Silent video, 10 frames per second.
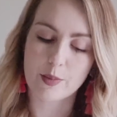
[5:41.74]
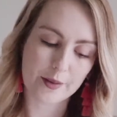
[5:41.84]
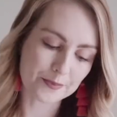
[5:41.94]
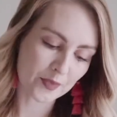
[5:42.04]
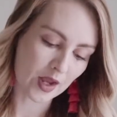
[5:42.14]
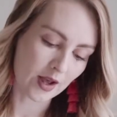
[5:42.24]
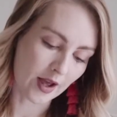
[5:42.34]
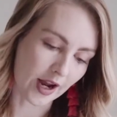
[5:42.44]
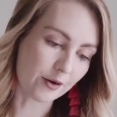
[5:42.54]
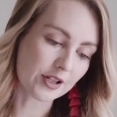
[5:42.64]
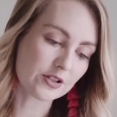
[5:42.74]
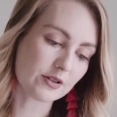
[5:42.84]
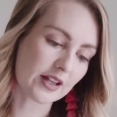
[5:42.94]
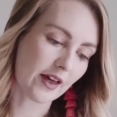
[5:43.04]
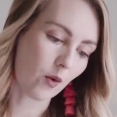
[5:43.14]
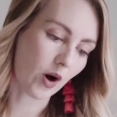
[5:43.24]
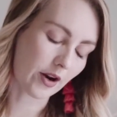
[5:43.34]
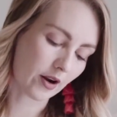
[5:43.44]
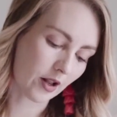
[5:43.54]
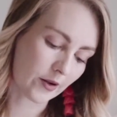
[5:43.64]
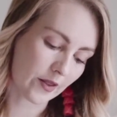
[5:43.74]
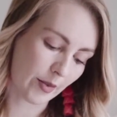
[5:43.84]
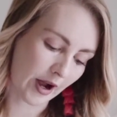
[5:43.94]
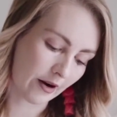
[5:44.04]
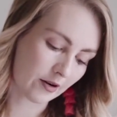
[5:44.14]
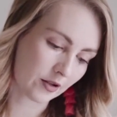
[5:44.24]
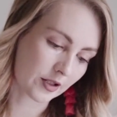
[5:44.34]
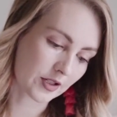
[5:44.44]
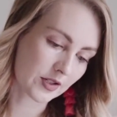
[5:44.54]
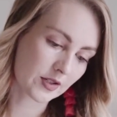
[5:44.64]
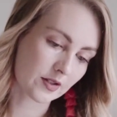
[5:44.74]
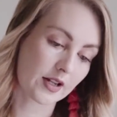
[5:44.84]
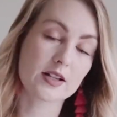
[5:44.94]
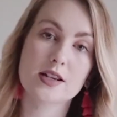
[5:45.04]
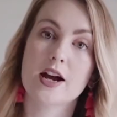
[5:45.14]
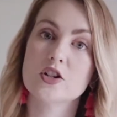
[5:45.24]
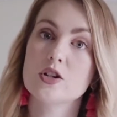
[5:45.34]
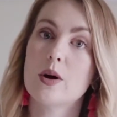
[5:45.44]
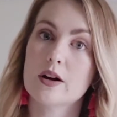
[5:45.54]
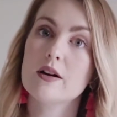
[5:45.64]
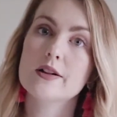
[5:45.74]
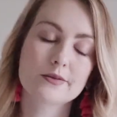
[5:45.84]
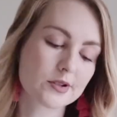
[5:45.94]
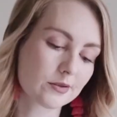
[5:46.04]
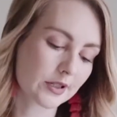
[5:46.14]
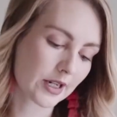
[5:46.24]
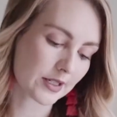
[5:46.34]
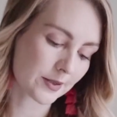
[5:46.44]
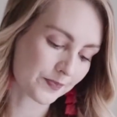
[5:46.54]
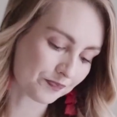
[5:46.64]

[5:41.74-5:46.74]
but I really do like that watercolor in the background. It looks like it's actually watercolor. It's really nice.